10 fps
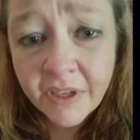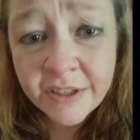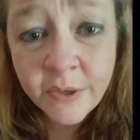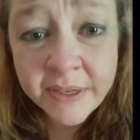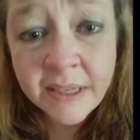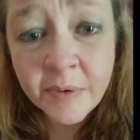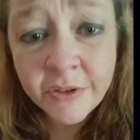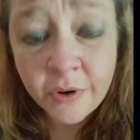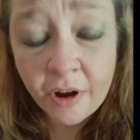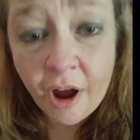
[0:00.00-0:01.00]
So he sent me
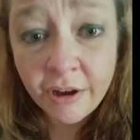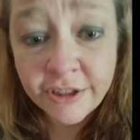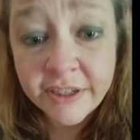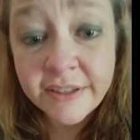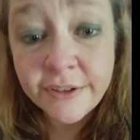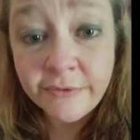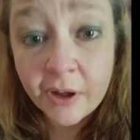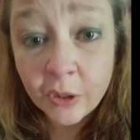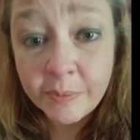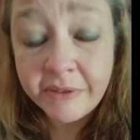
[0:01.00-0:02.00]
to an oncologist who
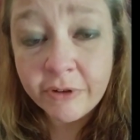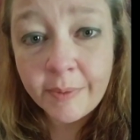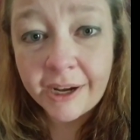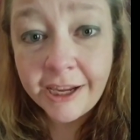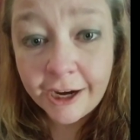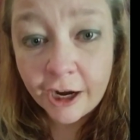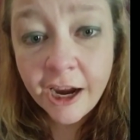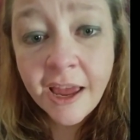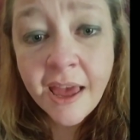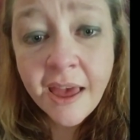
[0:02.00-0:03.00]
followed me for about a
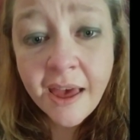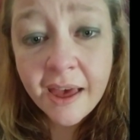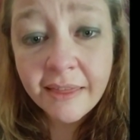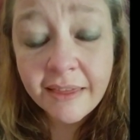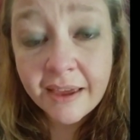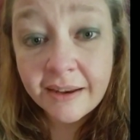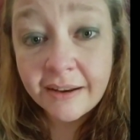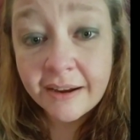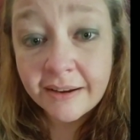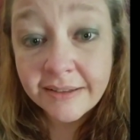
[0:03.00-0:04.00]
year and
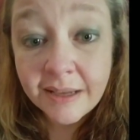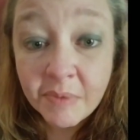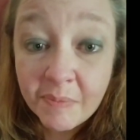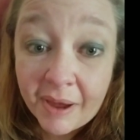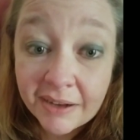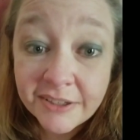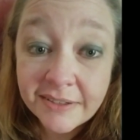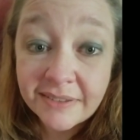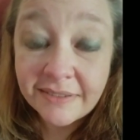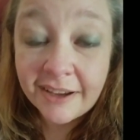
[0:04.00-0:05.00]
then sent me back
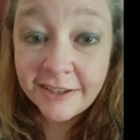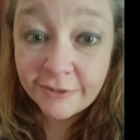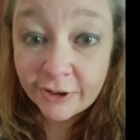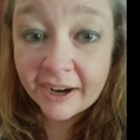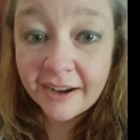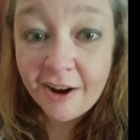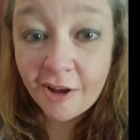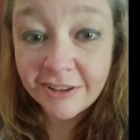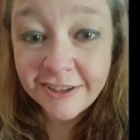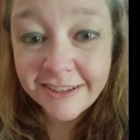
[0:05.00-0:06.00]
to a different
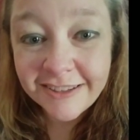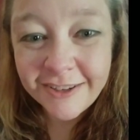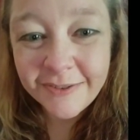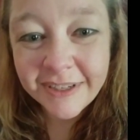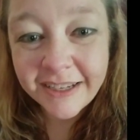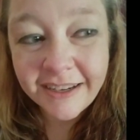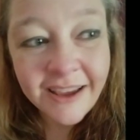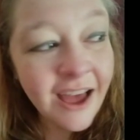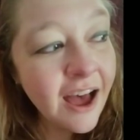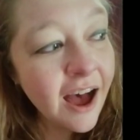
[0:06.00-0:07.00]
gynecologist who did
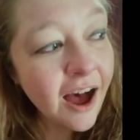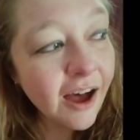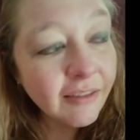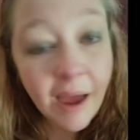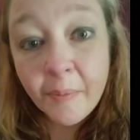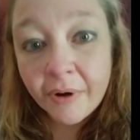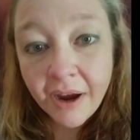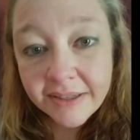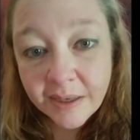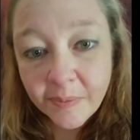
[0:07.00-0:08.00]
a
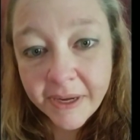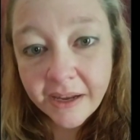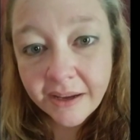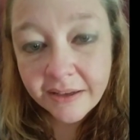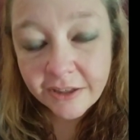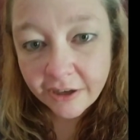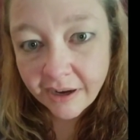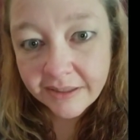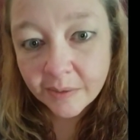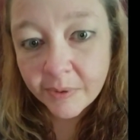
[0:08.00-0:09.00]
laparoscopy and a
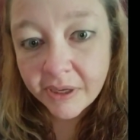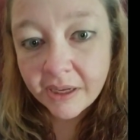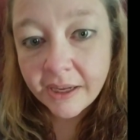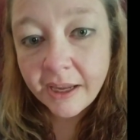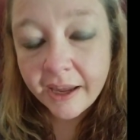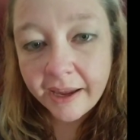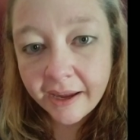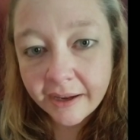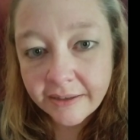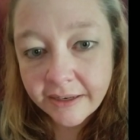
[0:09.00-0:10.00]
hysteroscopy
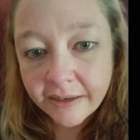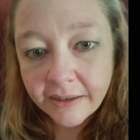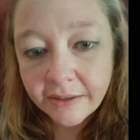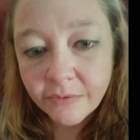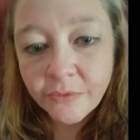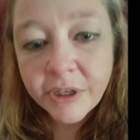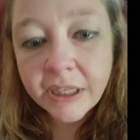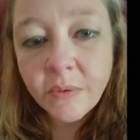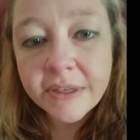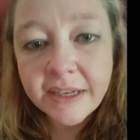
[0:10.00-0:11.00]
and
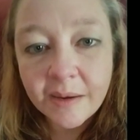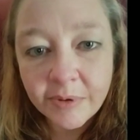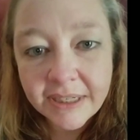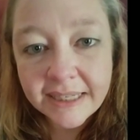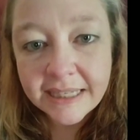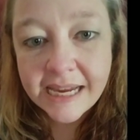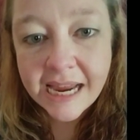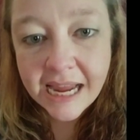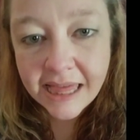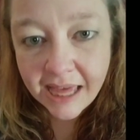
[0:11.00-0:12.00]
really wasn't able to see
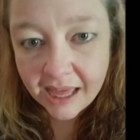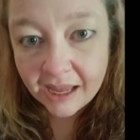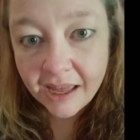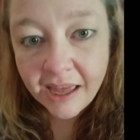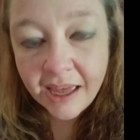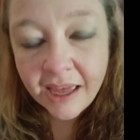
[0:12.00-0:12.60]
anything